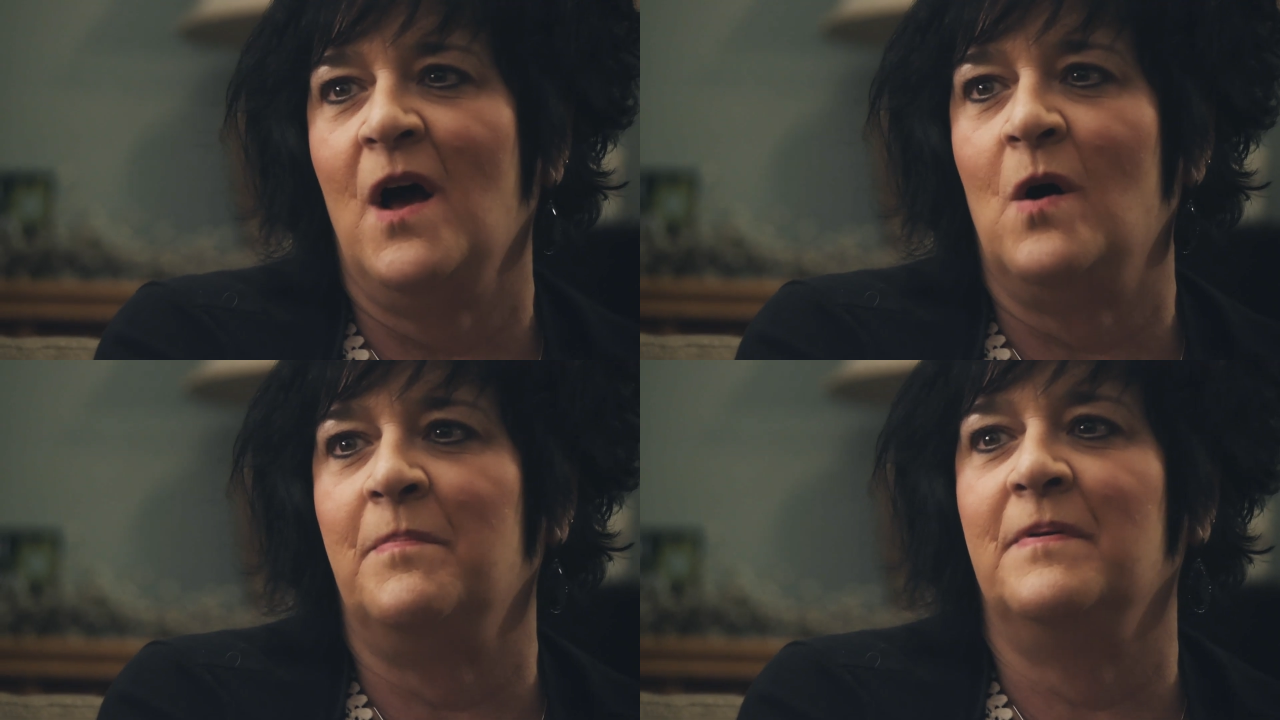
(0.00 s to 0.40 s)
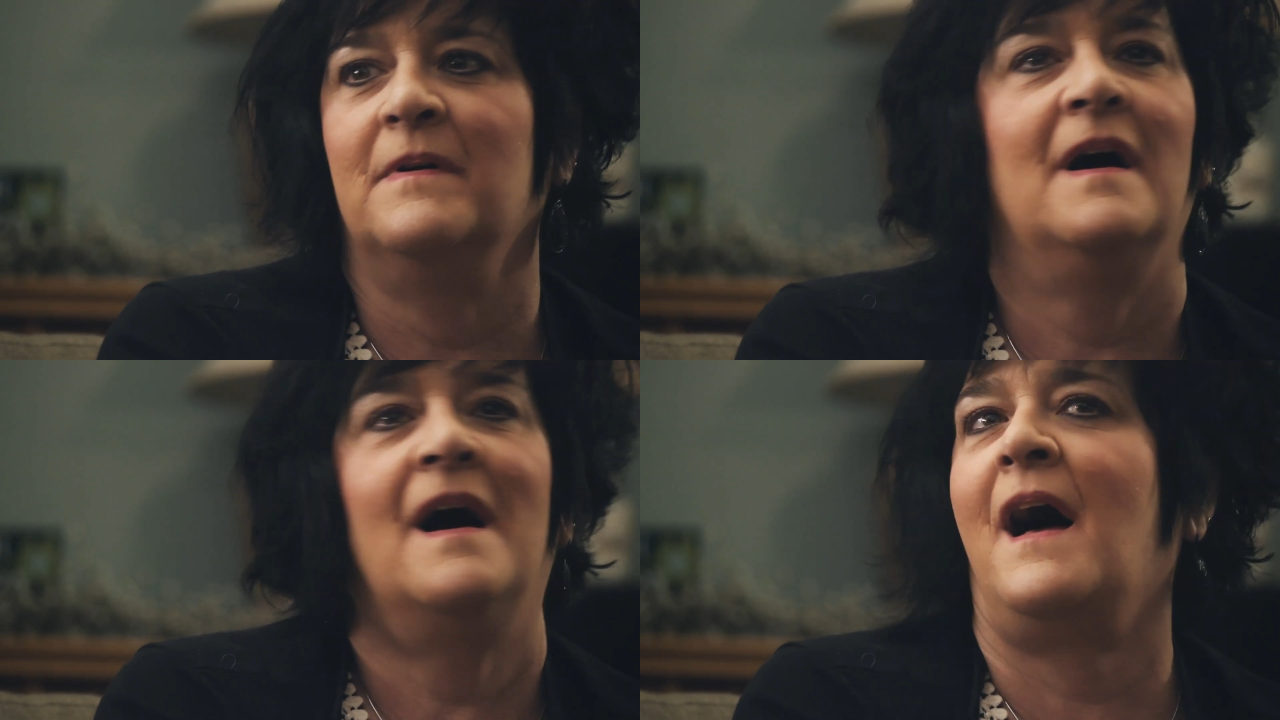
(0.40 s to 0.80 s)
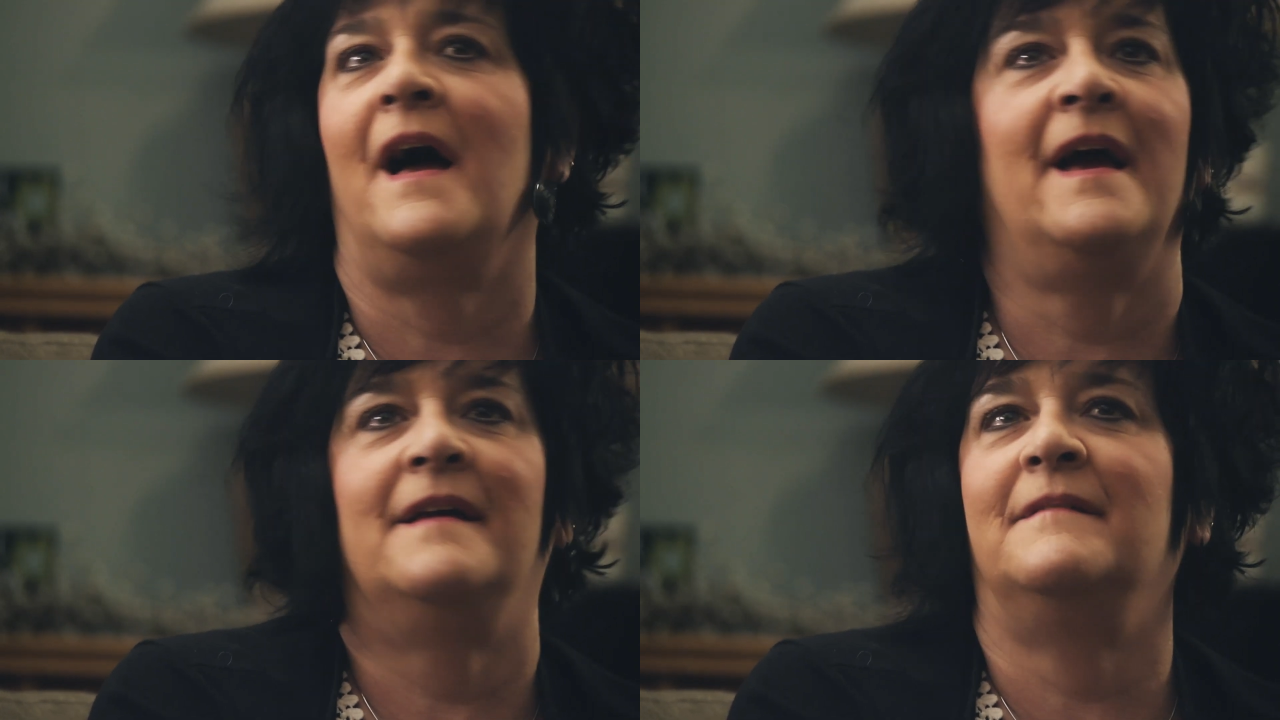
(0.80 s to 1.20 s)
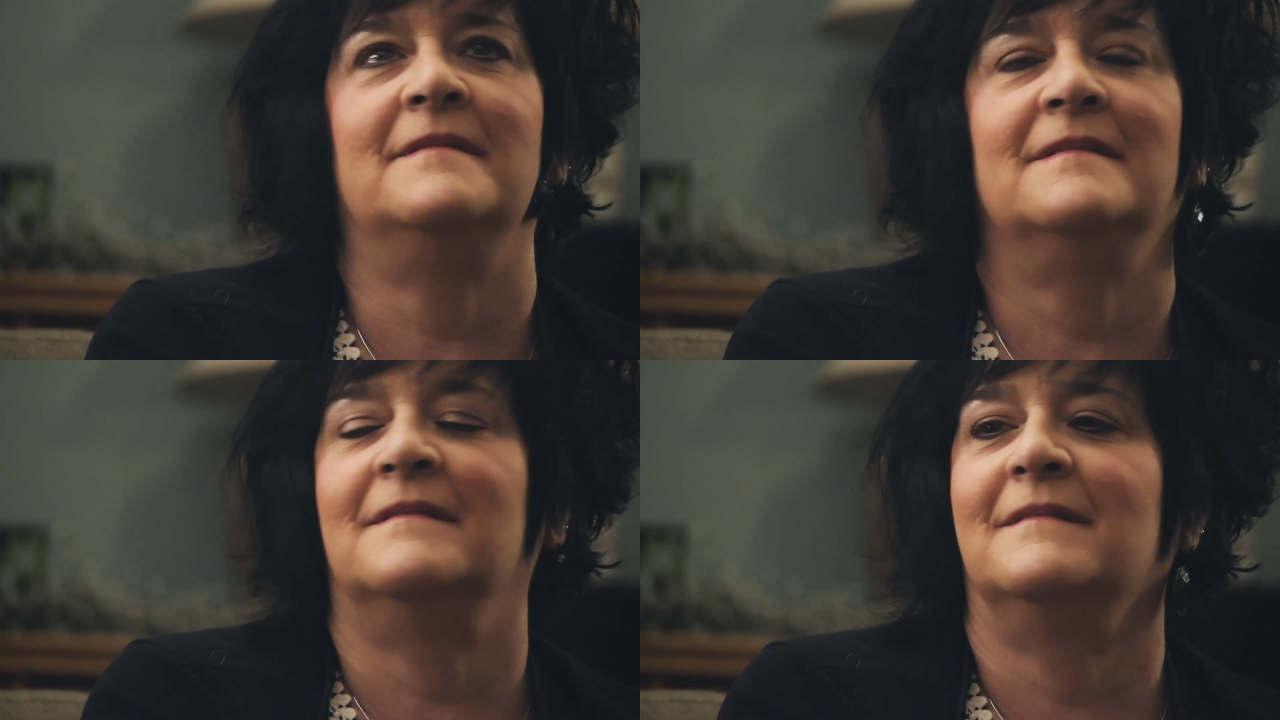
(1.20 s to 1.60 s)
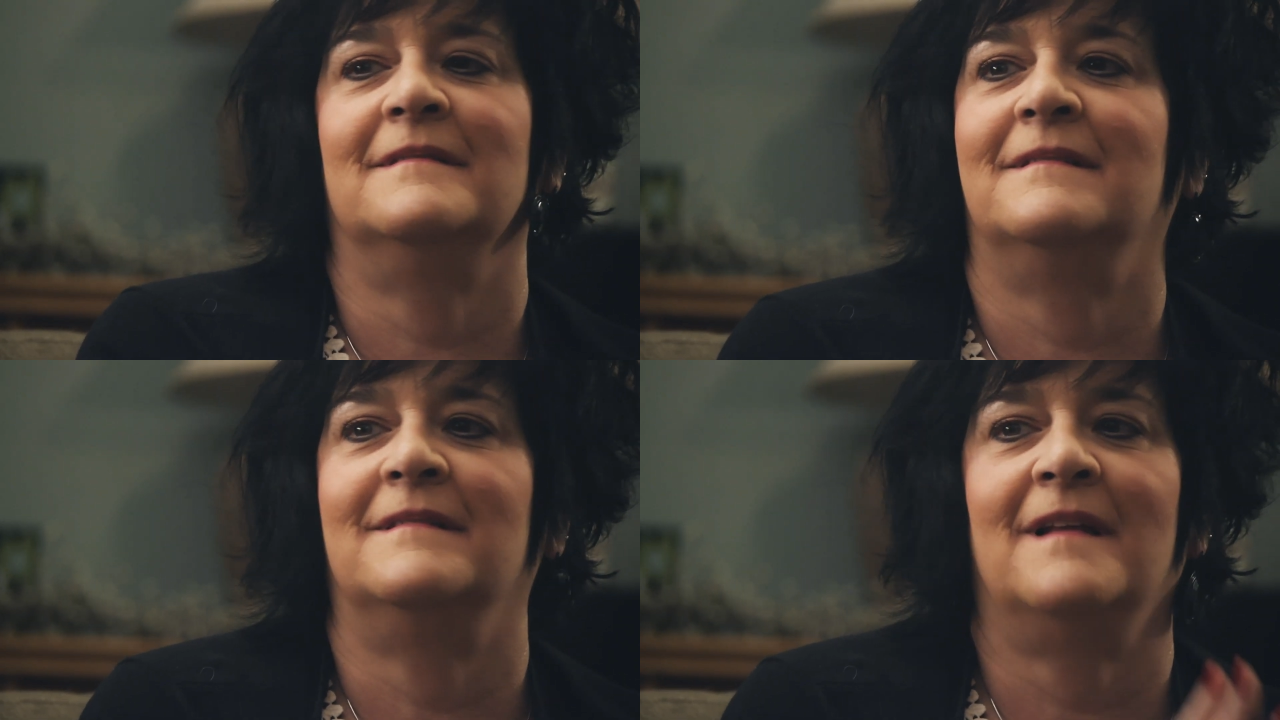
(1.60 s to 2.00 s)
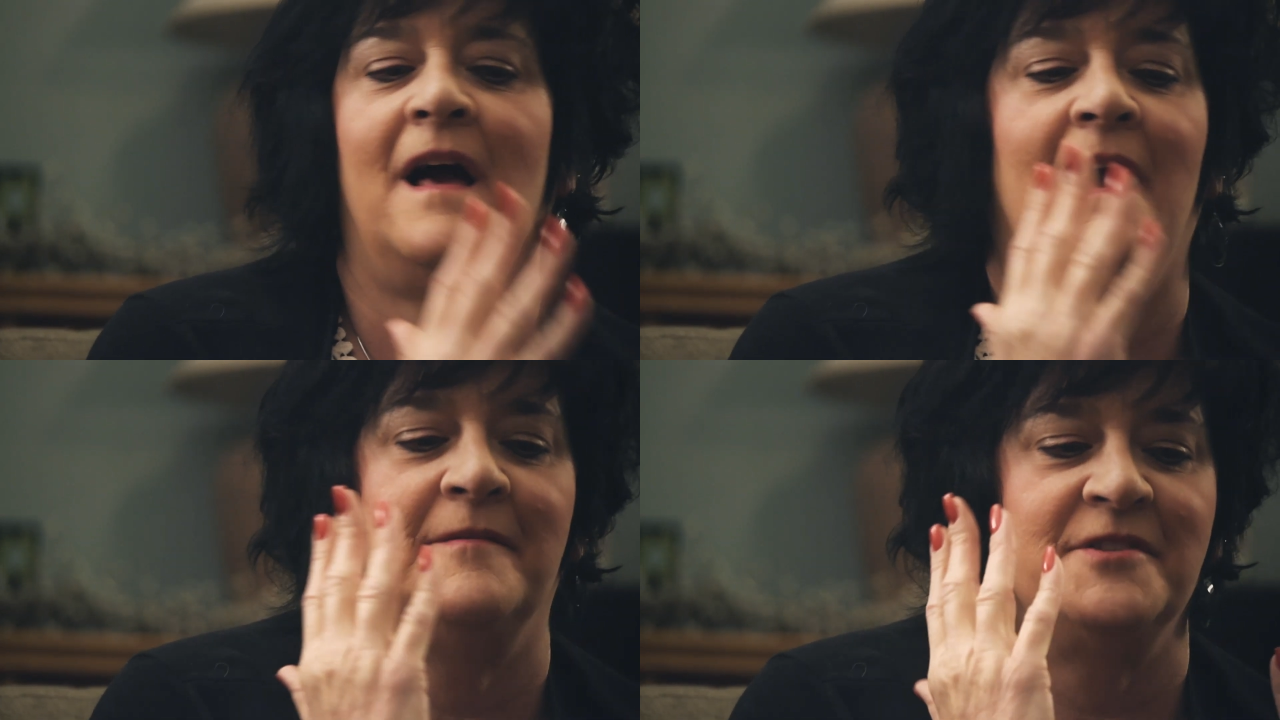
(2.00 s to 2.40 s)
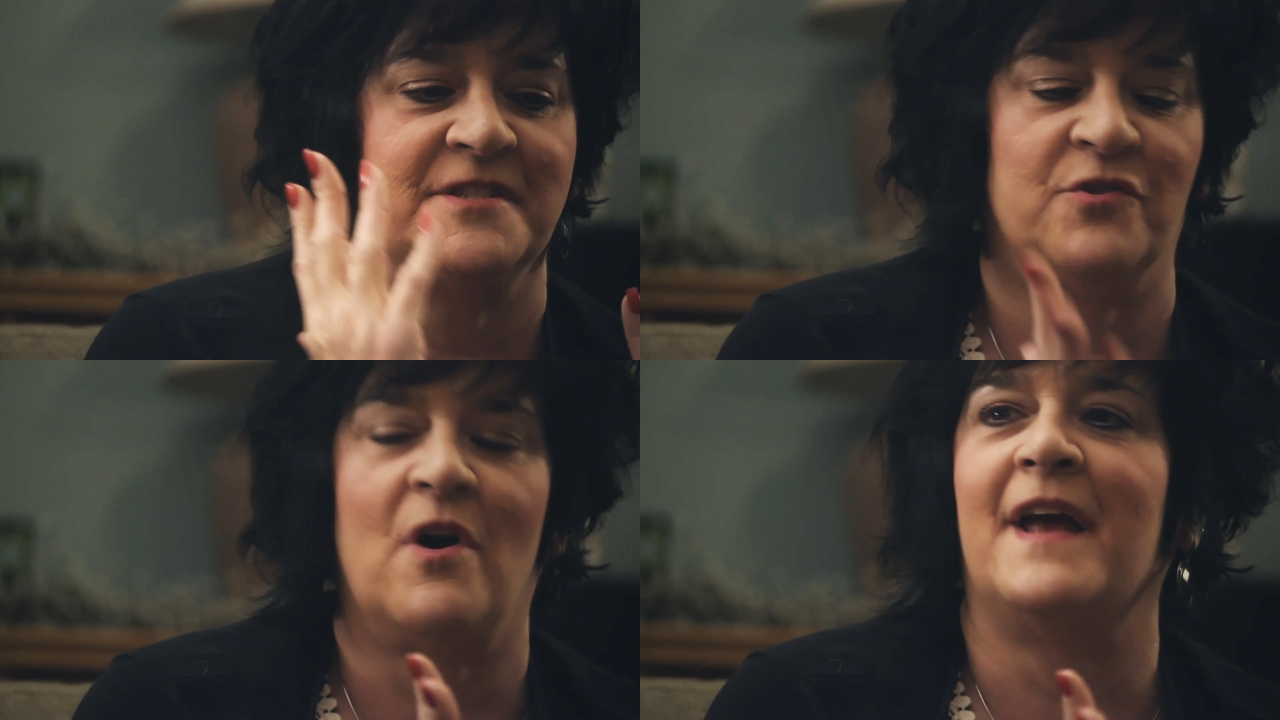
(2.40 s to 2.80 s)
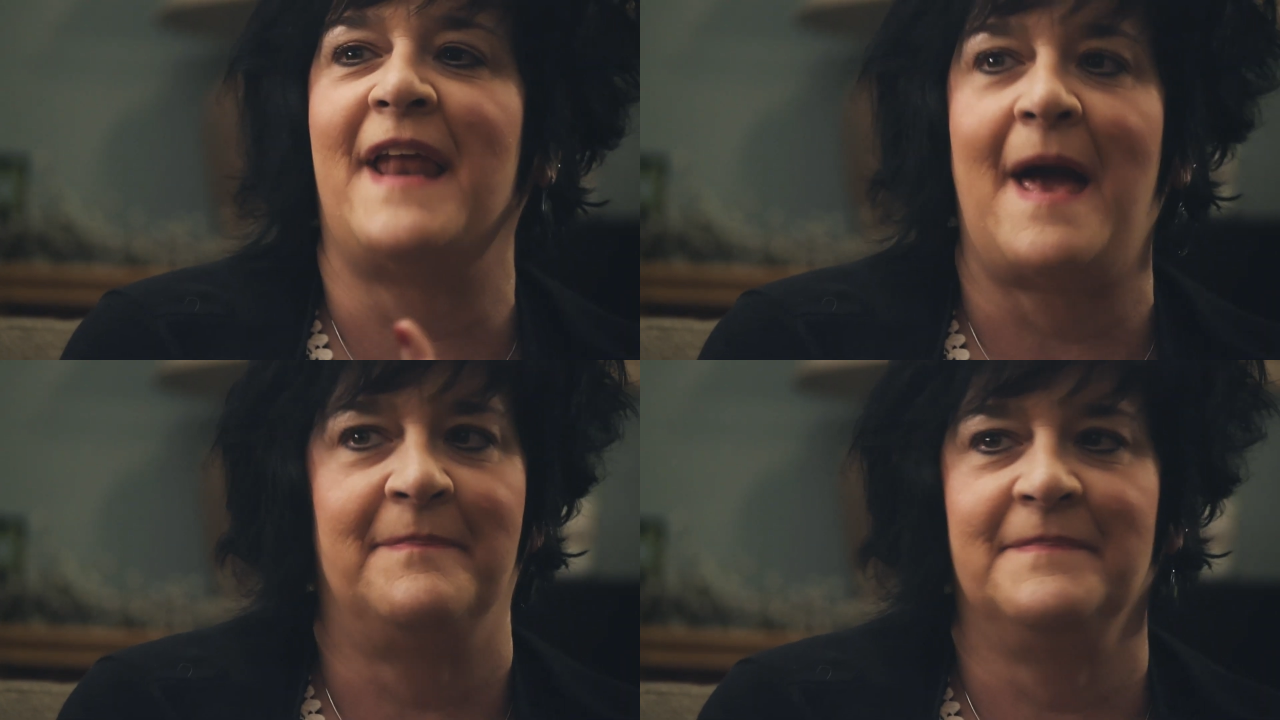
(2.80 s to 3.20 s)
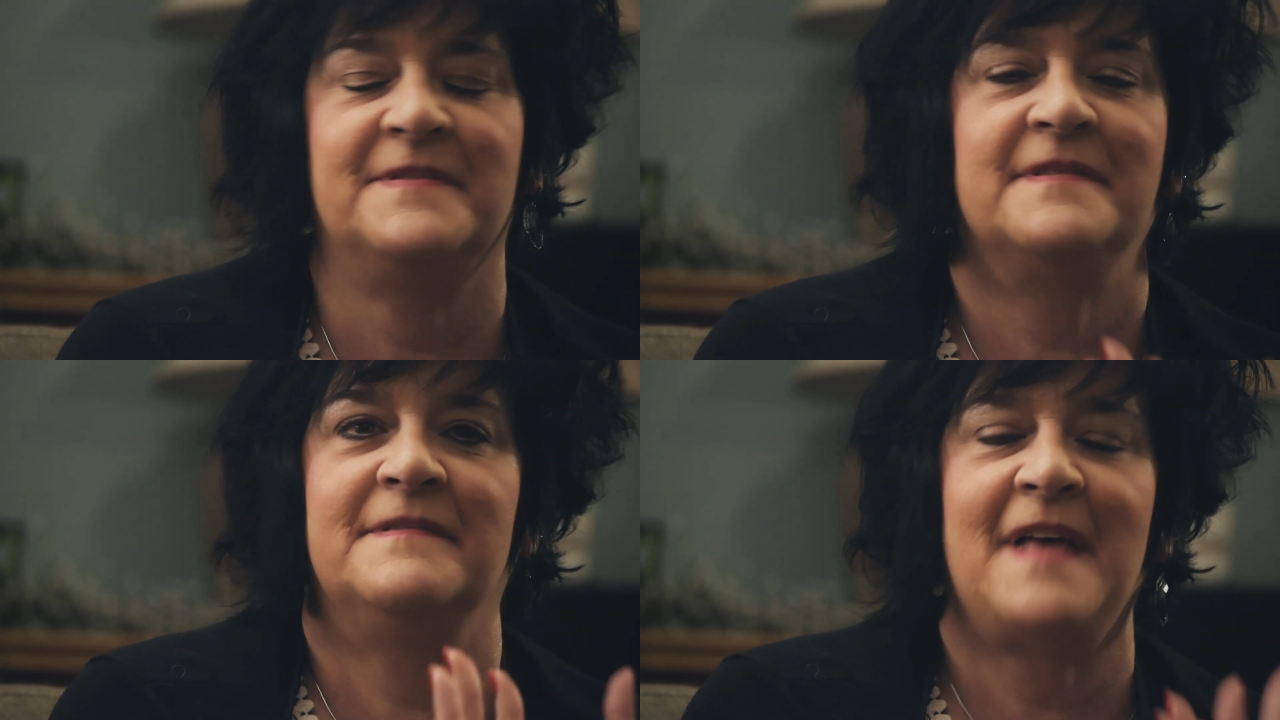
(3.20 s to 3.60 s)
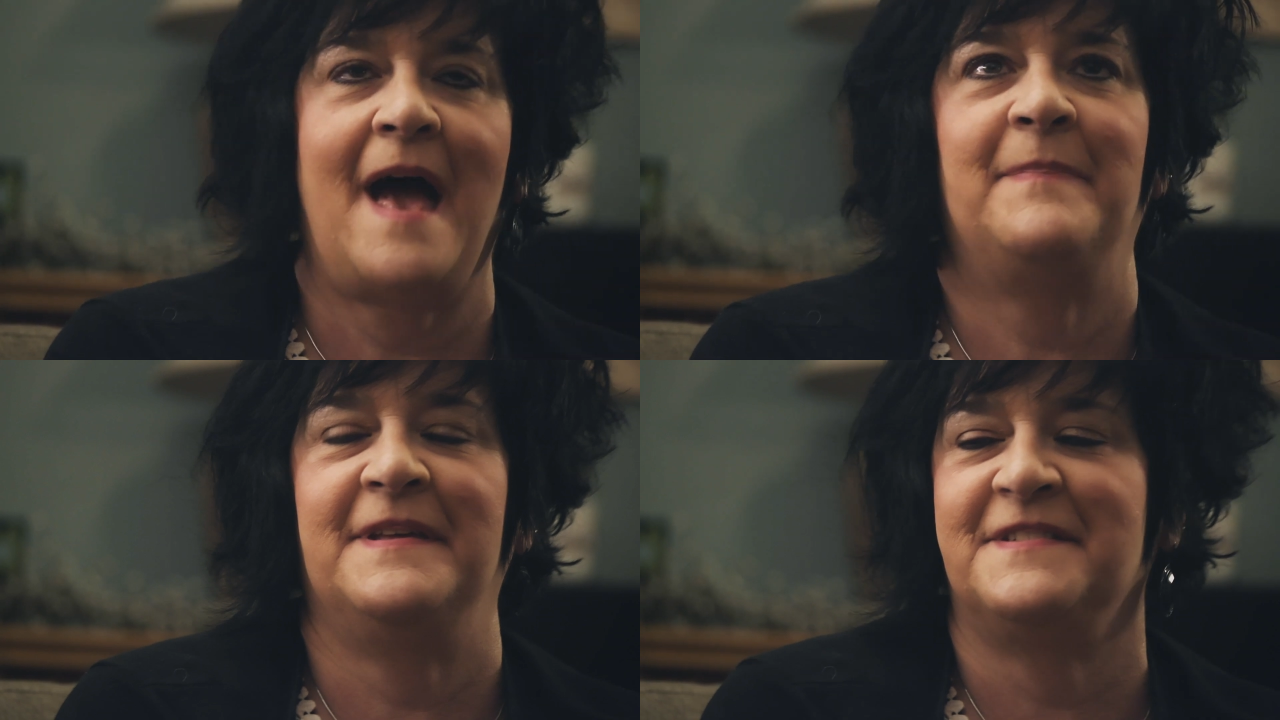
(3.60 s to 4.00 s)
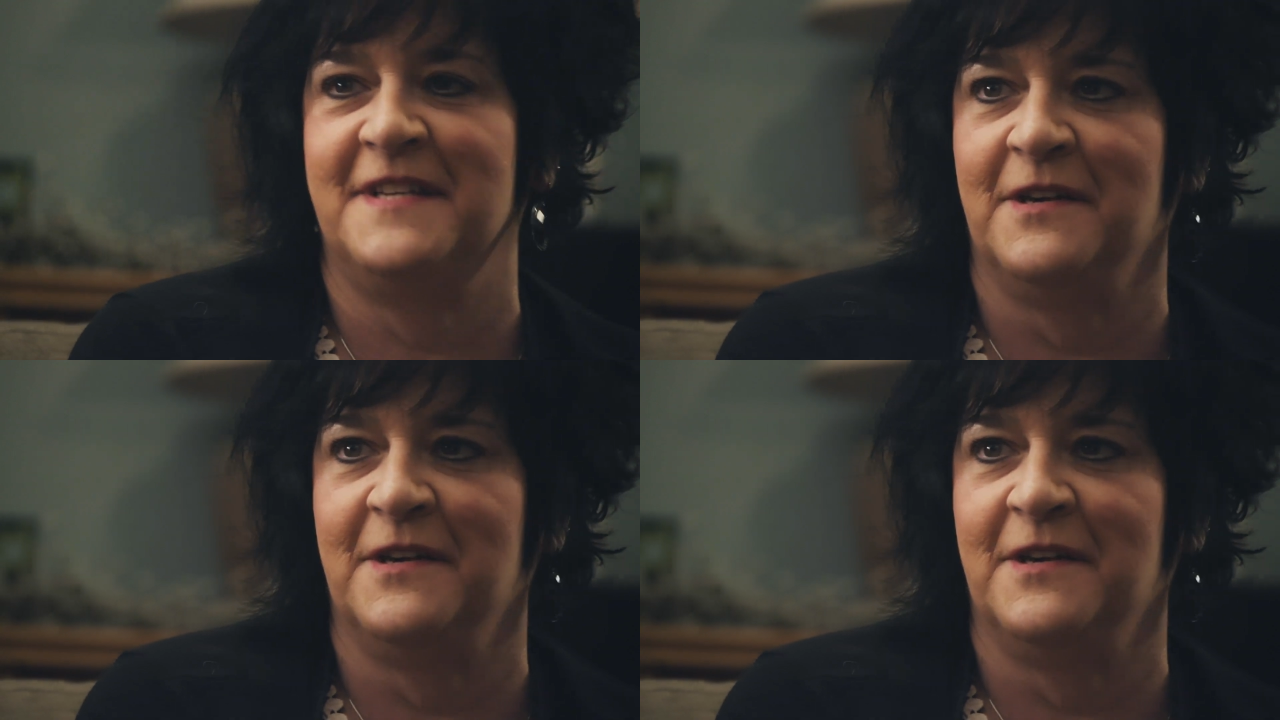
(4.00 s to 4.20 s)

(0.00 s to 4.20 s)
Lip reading: help, I just cried the happiest